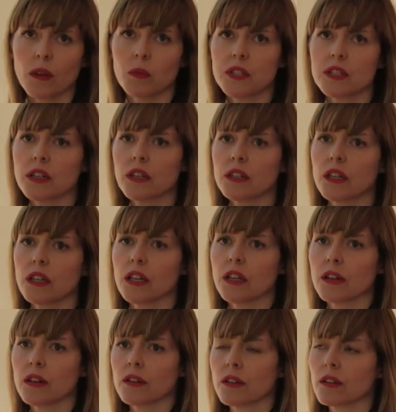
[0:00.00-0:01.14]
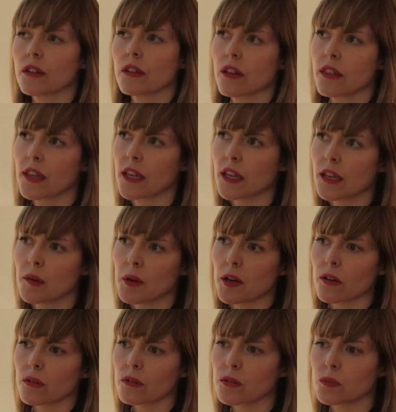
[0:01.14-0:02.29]
we started early on thinking
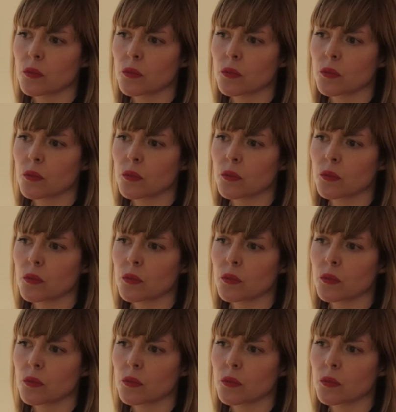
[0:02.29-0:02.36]
about